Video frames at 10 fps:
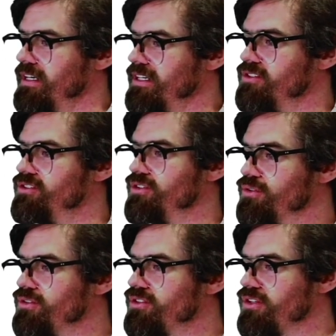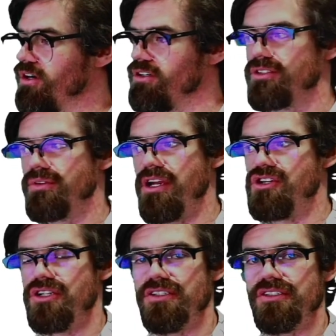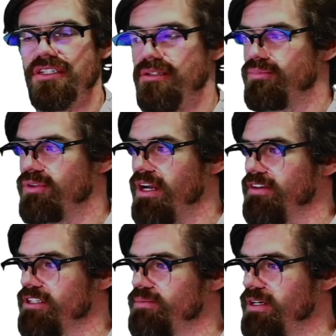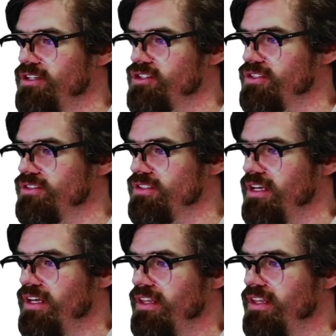induce alterations in private expenditures